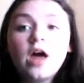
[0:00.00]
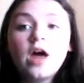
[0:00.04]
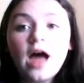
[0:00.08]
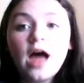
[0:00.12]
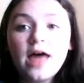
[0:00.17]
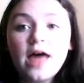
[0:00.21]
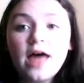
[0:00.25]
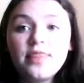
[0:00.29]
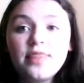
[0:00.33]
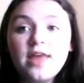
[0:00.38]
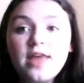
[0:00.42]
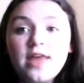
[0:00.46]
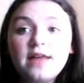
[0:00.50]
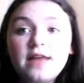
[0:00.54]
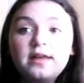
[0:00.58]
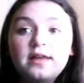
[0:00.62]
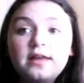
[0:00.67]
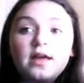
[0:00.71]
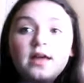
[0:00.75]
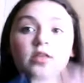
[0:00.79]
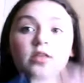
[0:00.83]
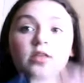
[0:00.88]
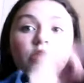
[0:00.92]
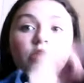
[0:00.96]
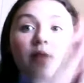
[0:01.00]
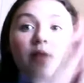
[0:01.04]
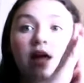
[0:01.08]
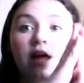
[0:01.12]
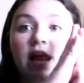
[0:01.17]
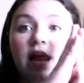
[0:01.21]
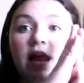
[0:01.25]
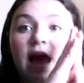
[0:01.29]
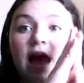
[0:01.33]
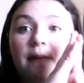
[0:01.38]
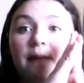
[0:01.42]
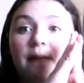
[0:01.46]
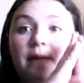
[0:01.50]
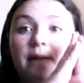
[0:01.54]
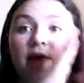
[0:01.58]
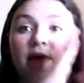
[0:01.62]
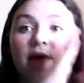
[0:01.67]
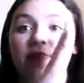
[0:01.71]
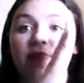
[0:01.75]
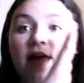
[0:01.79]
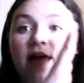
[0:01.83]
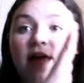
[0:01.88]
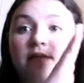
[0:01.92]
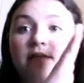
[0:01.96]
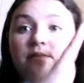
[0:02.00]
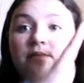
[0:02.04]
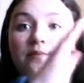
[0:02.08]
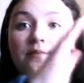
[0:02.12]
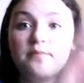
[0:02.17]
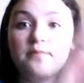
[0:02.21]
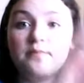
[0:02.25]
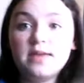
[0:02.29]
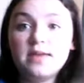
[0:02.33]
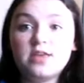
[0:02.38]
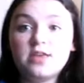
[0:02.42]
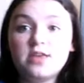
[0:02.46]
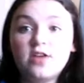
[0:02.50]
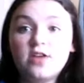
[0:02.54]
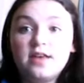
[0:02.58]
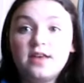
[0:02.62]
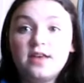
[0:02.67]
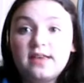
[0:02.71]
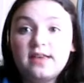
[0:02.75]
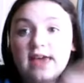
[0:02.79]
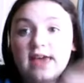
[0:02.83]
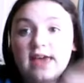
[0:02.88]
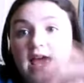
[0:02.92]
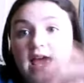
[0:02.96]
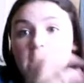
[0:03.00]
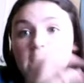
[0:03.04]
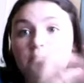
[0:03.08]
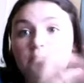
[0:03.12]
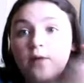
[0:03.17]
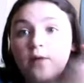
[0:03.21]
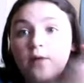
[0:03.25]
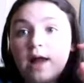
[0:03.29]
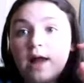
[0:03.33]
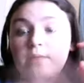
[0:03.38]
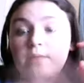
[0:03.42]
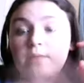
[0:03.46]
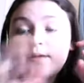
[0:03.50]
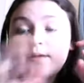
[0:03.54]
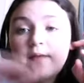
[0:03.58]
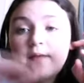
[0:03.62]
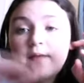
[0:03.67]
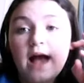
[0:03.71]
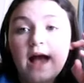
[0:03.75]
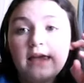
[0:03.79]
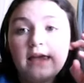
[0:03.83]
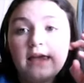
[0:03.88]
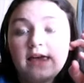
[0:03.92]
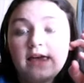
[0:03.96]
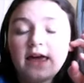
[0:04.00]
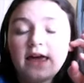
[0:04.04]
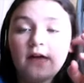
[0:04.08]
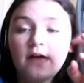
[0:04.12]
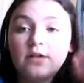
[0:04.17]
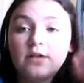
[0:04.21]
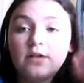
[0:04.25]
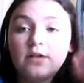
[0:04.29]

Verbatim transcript: and then do a collab, and then meet JC Caylen while we were hanging out, and